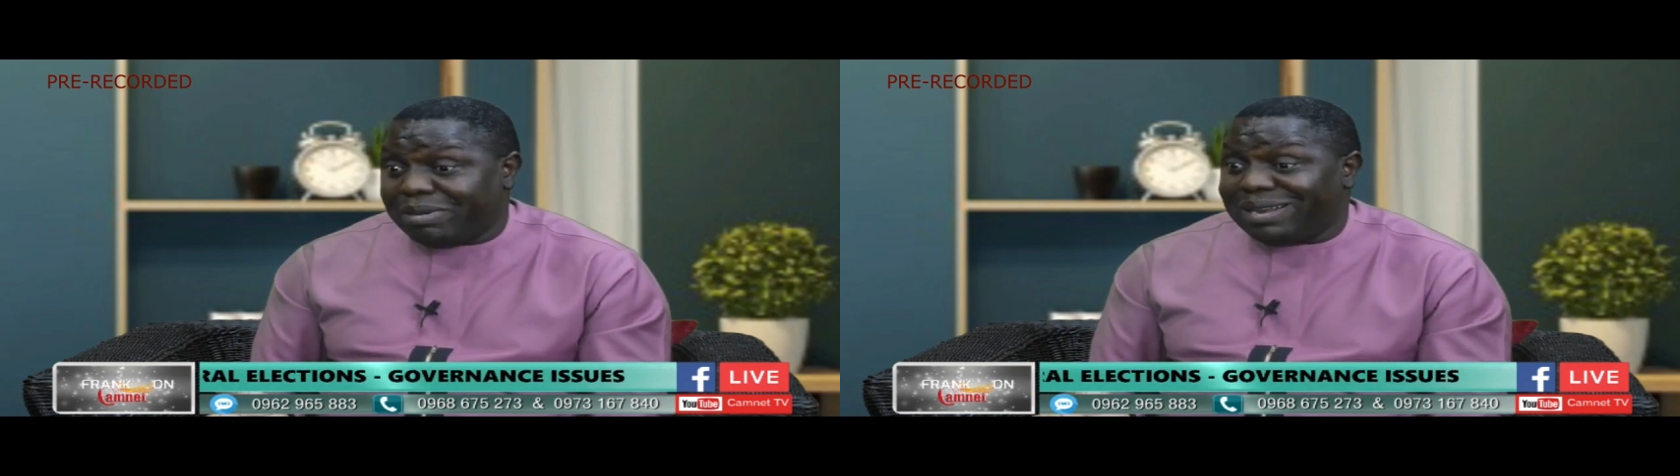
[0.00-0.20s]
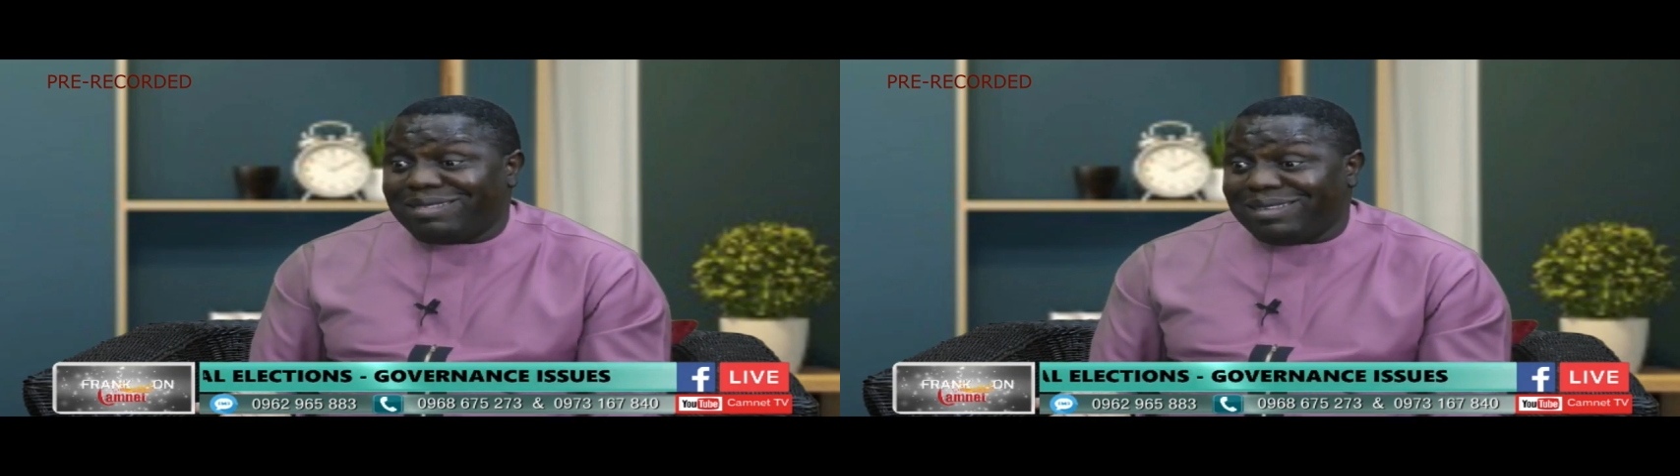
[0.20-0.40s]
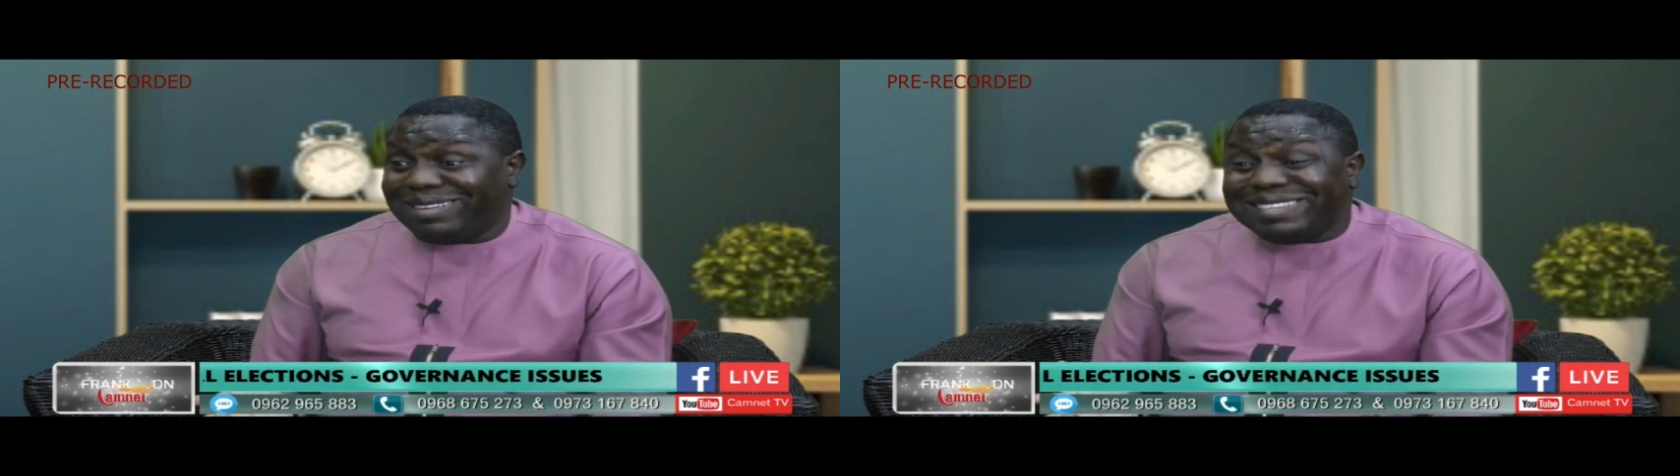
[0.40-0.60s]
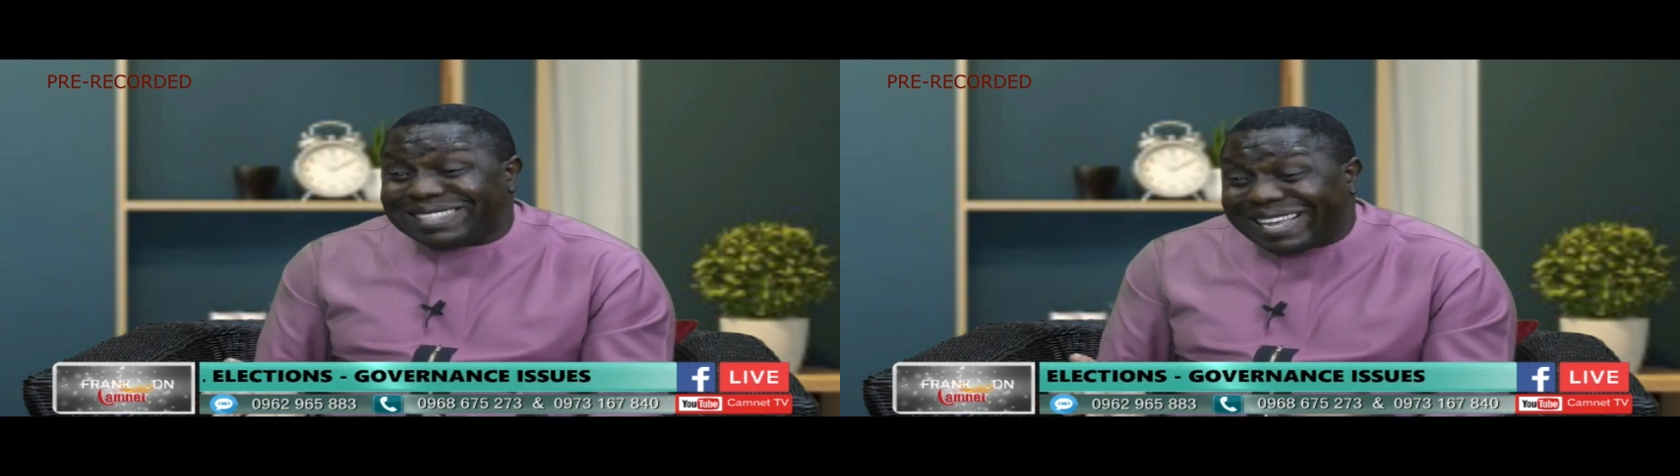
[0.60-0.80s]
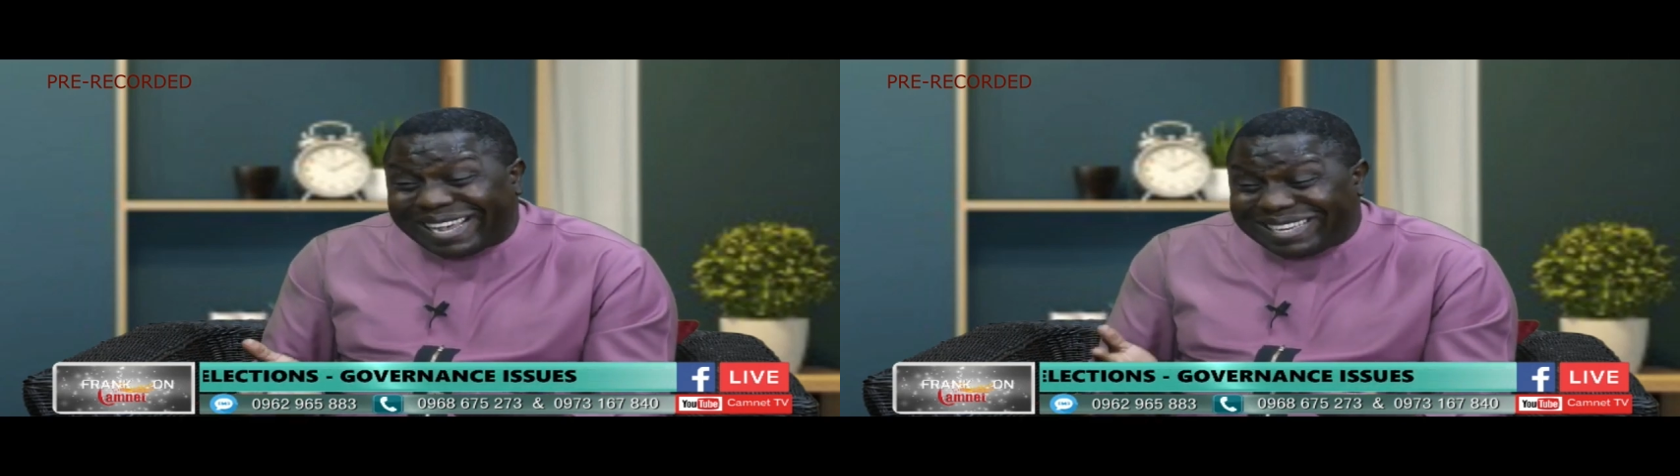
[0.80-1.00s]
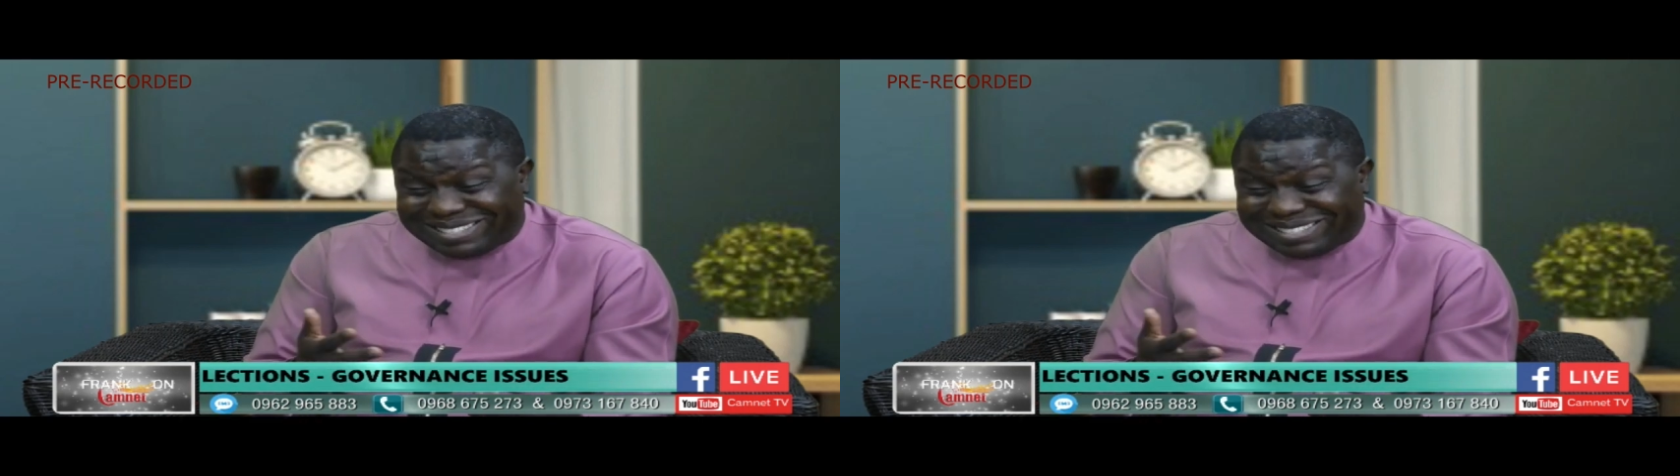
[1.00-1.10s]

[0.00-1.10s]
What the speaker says: But I think it